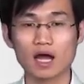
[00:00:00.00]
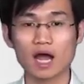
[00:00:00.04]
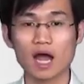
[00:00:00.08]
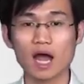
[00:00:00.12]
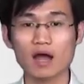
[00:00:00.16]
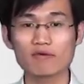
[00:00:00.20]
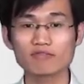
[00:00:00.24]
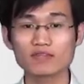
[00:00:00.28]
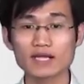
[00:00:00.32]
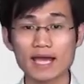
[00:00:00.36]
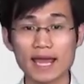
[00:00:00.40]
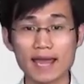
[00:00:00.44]

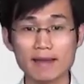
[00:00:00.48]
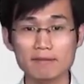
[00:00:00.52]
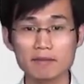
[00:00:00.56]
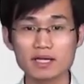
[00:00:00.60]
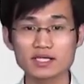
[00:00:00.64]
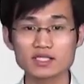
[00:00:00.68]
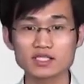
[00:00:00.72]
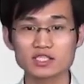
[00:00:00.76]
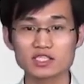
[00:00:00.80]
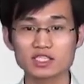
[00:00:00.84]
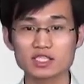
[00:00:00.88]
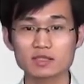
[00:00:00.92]
After
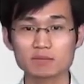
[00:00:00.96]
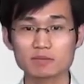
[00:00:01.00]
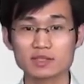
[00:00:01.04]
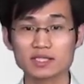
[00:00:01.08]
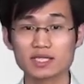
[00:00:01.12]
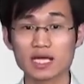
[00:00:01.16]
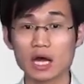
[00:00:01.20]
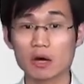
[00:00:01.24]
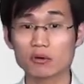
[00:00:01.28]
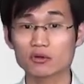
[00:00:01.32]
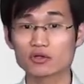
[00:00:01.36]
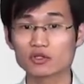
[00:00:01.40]

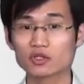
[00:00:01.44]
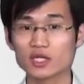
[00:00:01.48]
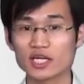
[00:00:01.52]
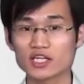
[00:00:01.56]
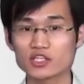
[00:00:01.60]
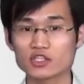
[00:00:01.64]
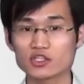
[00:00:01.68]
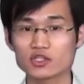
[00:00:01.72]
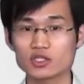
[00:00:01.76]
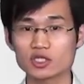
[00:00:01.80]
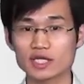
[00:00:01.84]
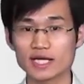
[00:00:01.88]
MSTP
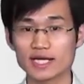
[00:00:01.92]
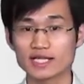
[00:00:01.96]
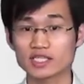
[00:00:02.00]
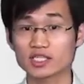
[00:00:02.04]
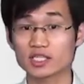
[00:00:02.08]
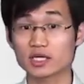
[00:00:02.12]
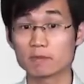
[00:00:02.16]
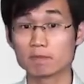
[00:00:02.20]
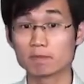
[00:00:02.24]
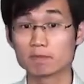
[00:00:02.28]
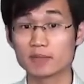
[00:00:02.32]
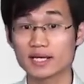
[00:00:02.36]
calculation is
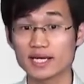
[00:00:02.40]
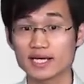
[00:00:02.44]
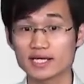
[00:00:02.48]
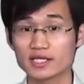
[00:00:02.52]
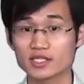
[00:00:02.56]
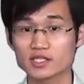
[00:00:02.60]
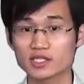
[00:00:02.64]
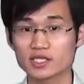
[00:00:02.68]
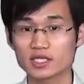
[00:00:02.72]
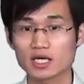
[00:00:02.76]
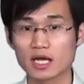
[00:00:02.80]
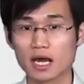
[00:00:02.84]

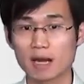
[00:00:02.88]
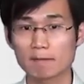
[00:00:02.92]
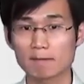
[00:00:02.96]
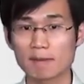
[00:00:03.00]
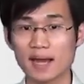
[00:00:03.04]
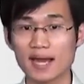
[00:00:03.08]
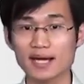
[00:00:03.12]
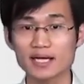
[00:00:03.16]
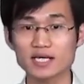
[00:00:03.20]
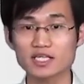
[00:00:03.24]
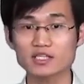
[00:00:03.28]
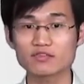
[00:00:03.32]
complete,
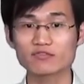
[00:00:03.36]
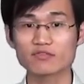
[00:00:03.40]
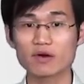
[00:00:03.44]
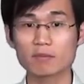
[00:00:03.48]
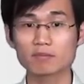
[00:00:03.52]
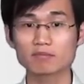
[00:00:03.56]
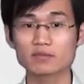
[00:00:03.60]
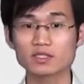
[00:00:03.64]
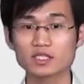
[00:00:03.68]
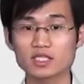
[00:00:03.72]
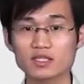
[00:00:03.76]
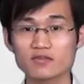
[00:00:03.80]
packets
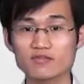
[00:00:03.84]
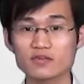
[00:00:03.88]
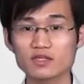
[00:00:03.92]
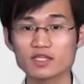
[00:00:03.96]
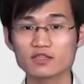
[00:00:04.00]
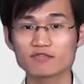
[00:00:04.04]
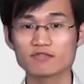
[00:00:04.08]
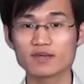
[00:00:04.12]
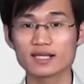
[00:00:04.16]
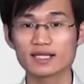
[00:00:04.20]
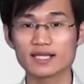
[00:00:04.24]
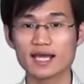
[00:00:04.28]
from
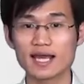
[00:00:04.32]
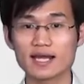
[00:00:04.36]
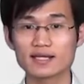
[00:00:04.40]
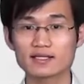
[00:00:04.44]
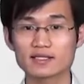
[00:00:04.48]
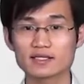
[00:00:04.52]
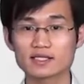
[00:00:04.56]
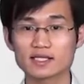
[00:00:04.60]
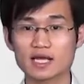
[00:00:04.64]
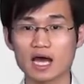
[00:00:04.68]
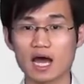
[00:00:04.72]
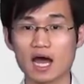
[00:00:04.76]
different
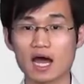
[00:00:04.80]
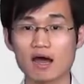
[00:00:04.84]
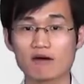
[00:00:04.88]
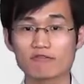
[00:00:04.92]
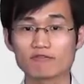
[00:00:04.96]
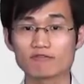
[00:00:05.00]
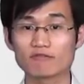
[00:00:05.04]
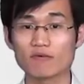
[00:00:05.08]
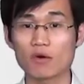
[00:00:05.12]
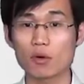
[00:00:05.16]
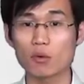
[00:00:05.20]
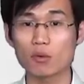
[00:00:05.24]
VLANs are
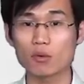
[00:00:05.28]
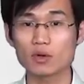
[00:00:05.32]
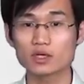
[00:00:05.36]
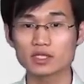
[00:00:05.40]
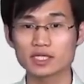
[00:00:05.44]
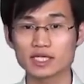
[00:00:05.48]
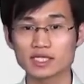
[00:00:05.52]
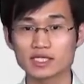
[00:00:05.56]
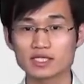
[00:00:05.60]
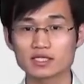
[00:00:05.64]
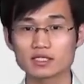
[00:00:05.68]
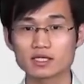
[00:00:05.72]

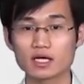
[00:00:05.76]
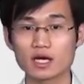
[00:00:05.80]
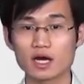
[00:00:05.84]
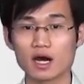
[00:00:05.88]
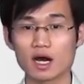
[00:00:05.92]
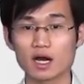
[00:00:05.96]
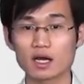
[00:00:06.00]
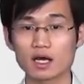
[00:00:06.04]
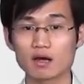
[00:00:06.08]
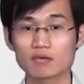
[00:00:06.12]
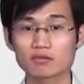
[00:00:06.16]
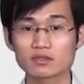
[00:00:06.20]
forwarded
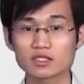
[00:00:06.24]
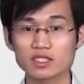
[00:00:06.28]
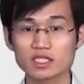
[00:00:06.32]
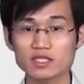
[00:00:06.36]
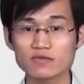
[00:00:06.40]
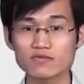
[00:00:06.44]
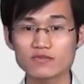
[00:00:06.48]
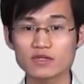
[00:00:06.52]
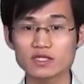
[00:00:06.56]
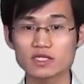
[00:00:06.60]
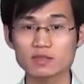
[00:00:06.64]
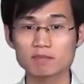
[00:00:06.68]
along
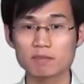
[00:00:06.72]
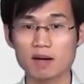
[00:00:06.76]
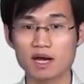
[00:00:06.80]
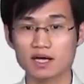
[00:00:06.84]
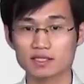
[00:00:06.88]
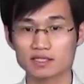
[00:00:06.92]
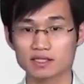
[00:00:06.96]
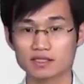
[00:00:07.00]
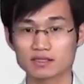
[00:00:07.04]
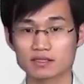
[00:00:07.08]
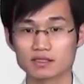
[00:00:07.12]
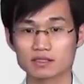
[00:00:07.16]
different
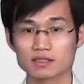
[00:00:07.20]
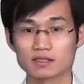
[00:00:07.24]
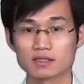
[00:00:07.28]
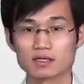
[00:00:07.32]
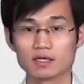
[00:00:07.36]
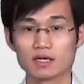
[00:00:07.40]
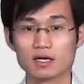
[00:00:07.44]
paths,